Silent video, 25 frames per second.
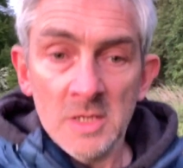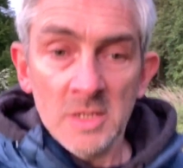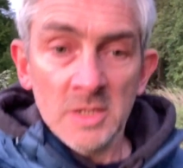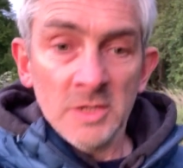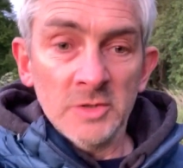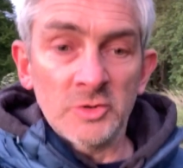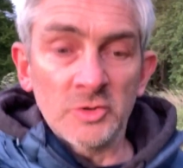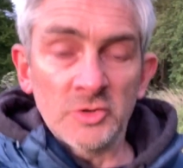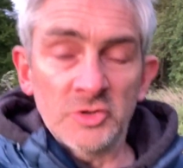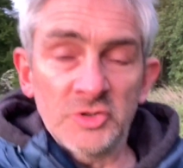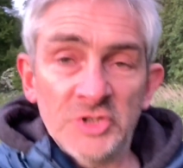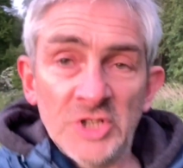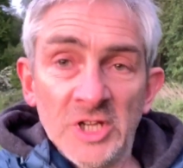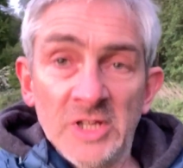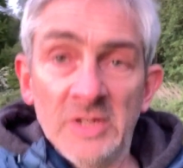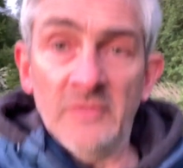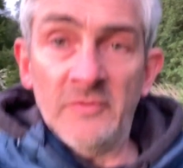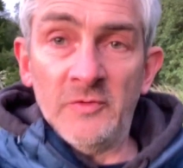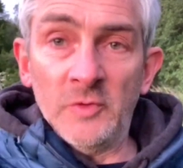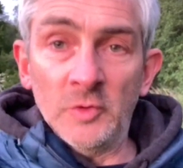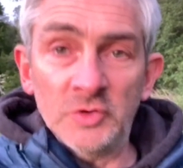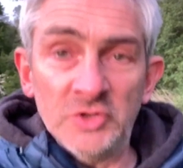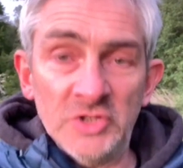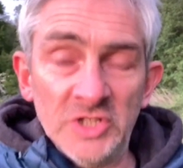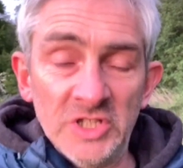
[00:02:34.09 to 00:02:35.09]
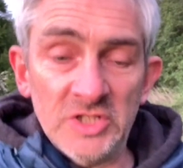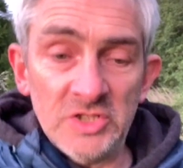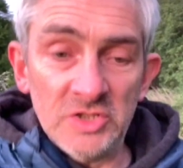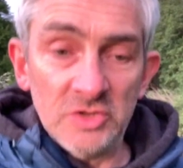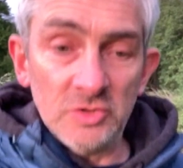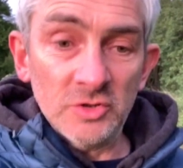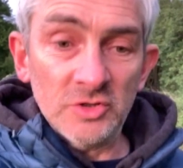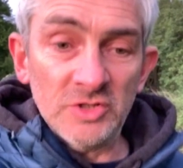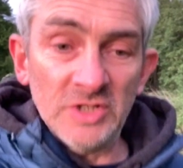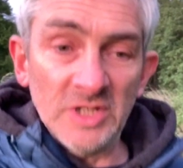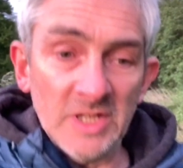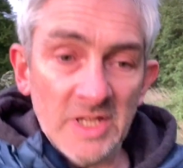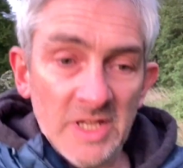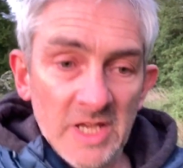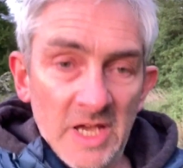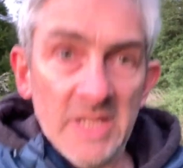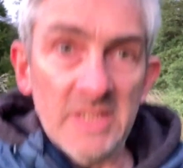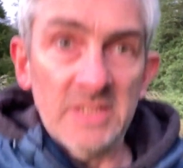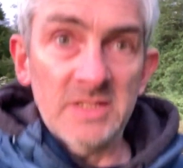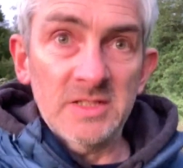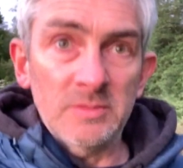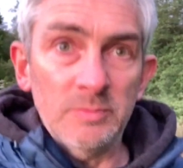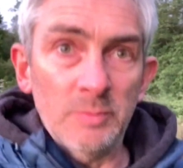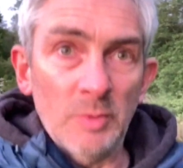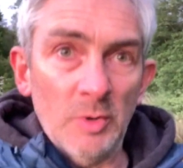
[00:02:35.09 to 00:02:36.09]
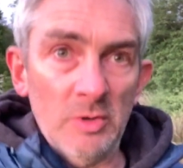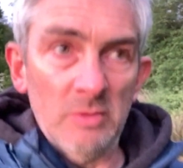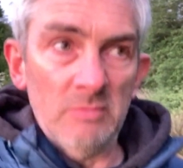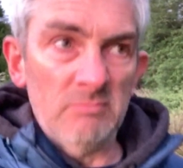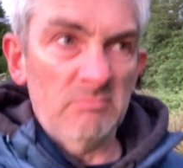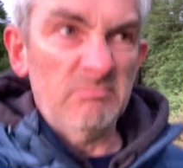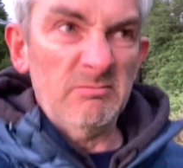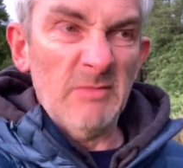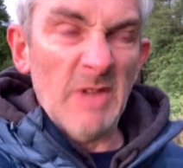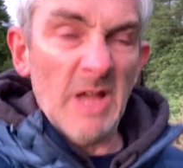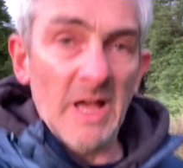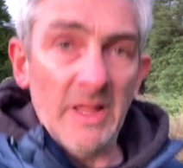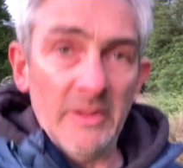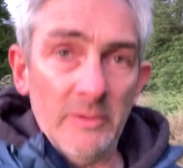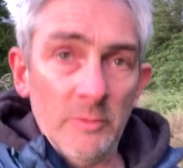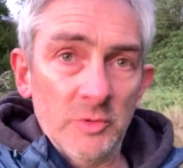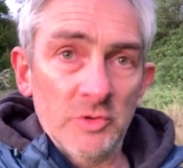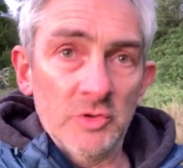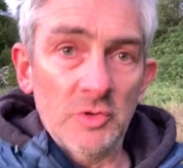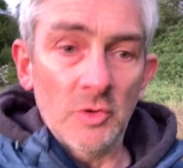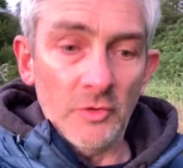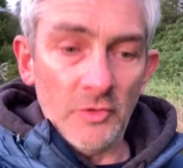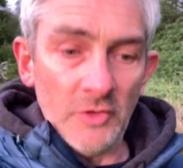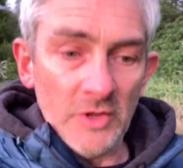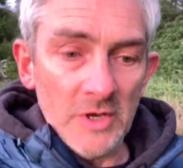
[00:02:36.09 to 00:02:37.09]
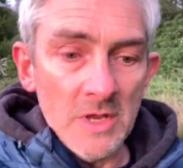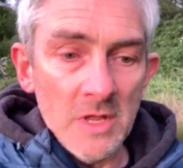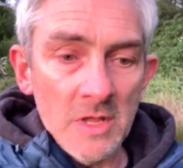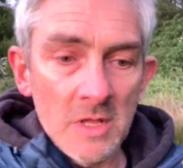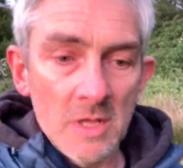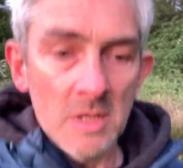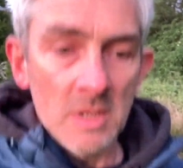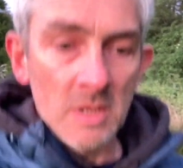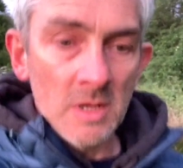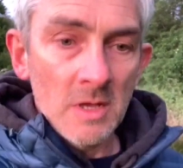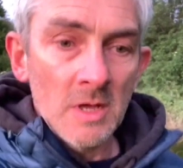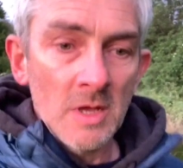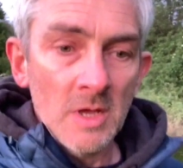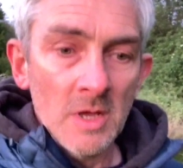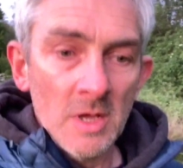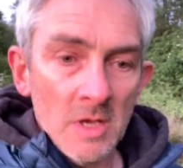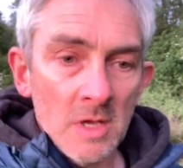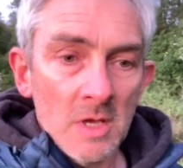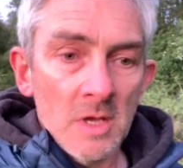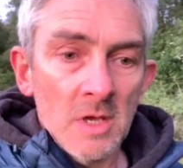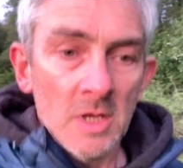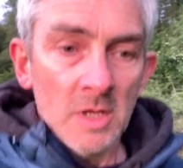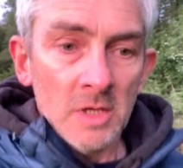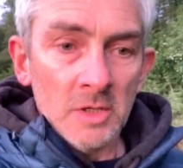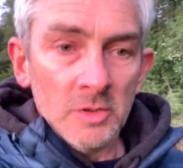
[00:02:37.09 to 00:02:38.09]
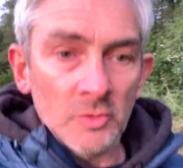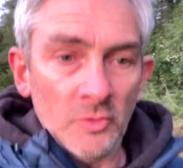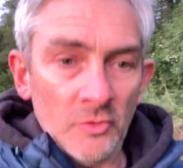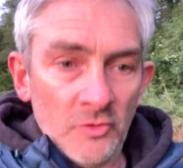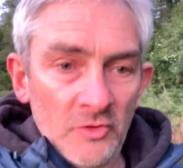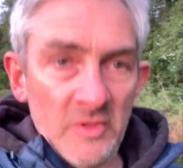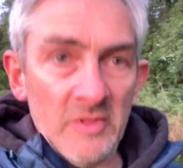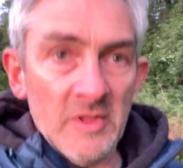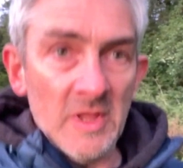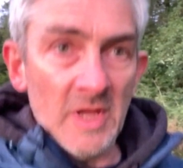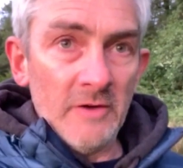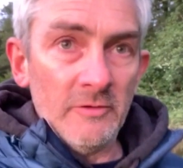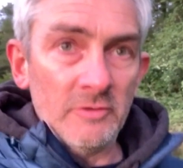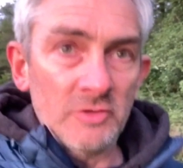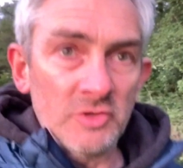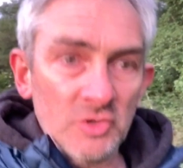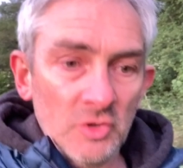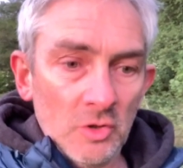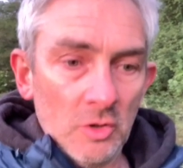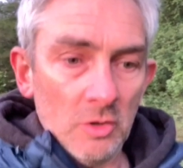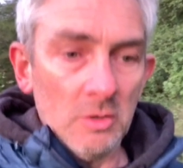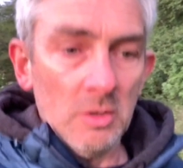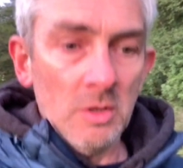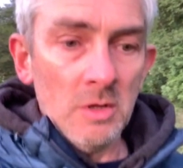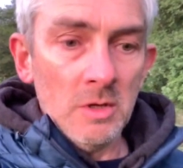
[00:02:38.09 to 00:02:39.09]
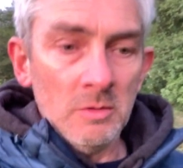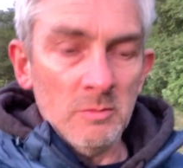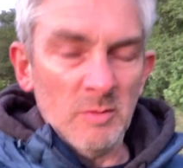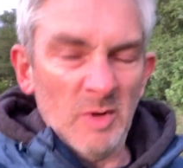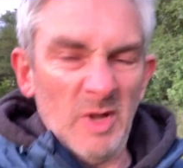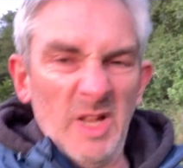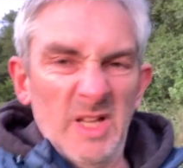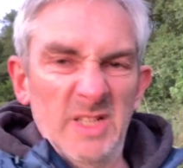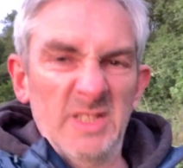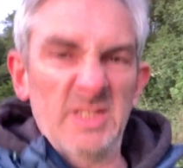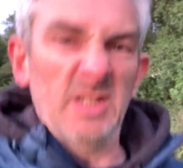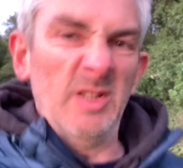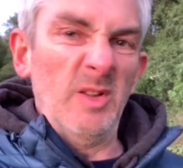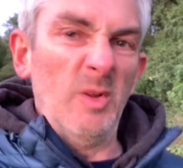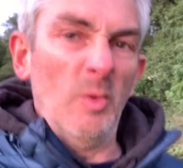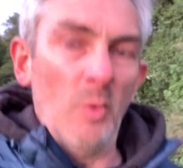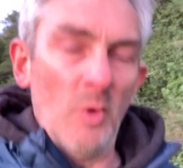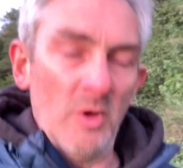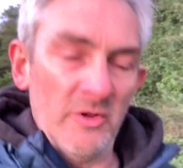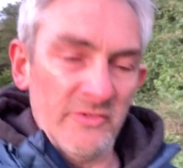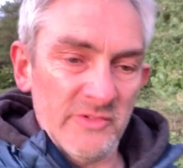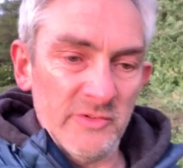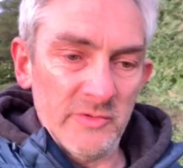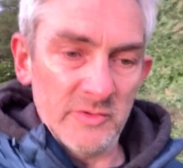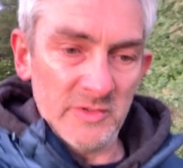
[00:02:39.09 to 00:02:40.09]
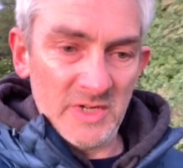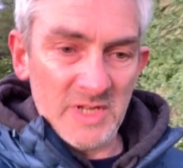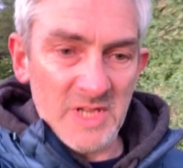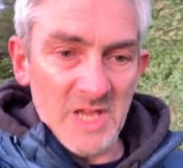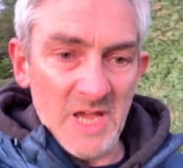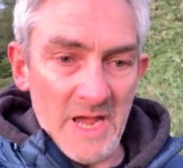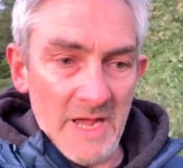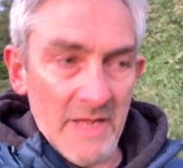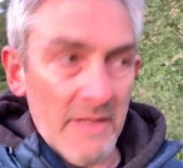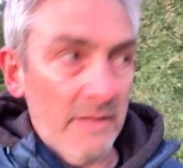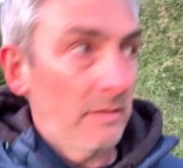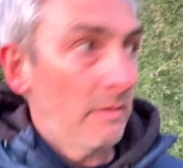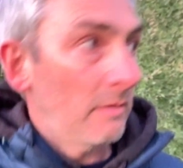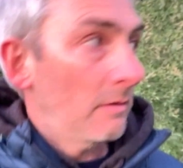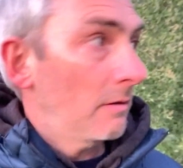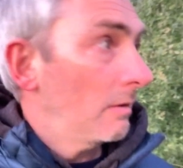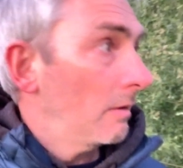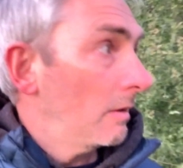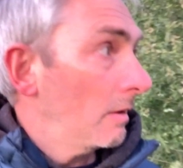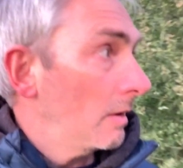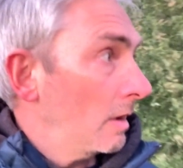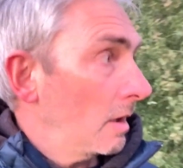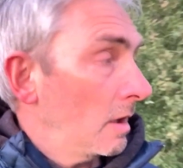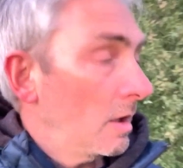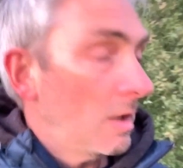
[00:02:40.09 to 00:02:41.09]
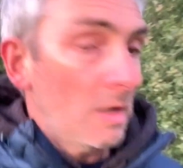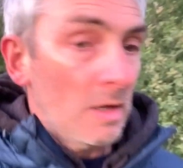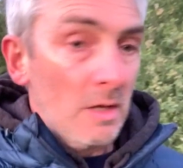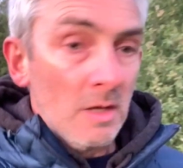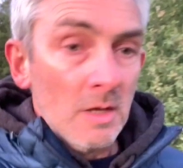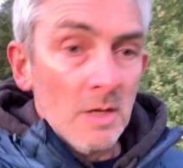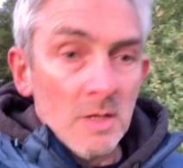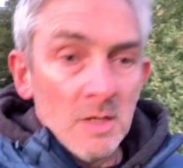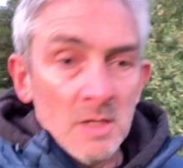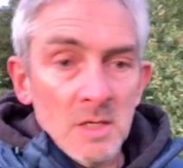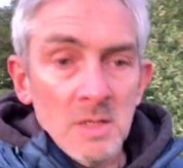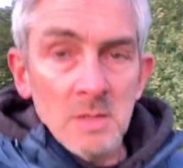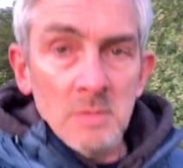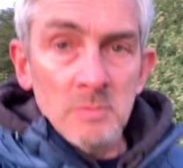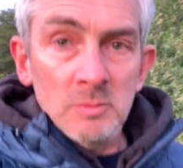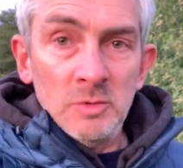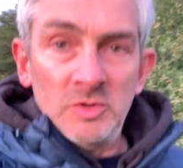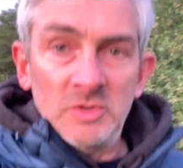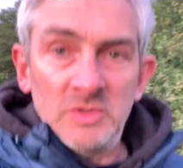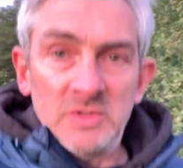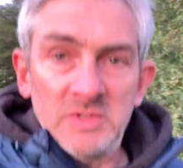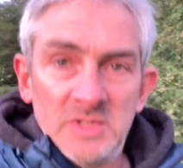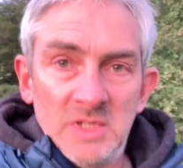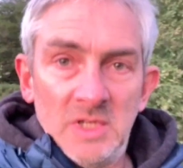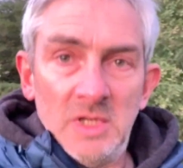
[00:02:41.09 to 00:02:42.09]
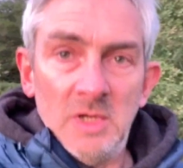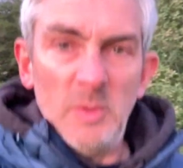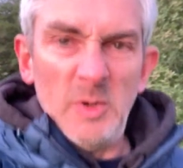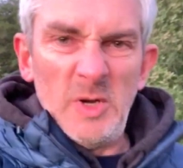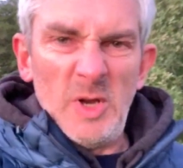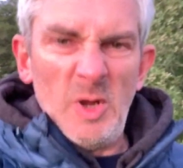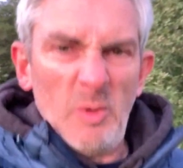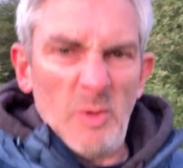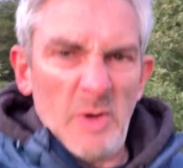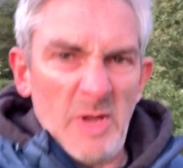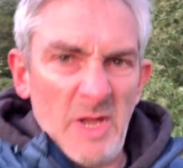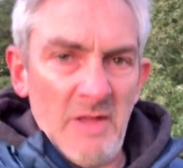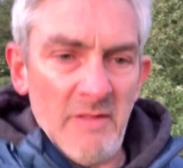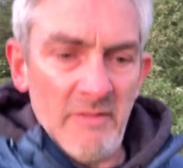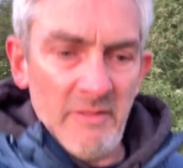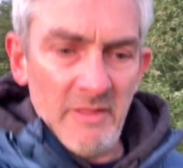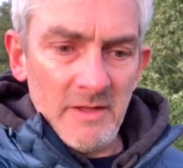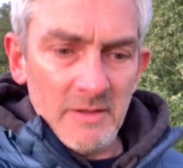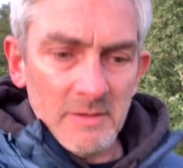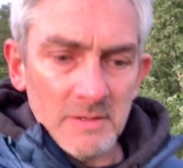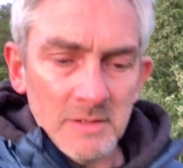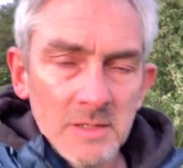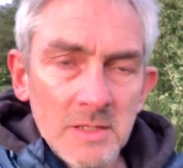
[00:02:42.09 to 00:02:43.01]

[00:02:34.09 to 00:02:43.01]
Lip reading: just checked the footage just in case, but no, there was nothing there at all. Well, actually there was a cat, but we don't count that.